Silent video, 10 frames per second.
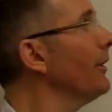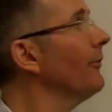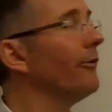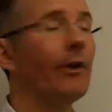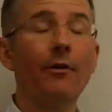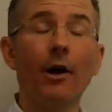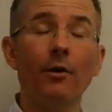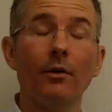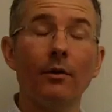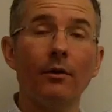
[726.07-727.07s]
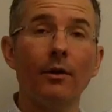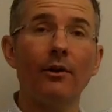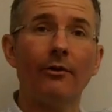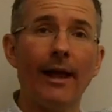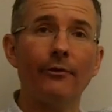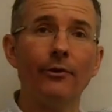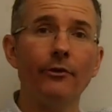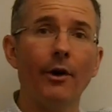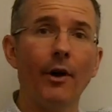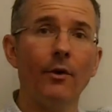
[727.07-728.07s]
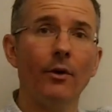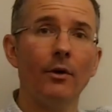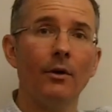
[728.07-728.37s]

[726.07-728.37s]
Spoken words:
isn't 0, it's less than 0.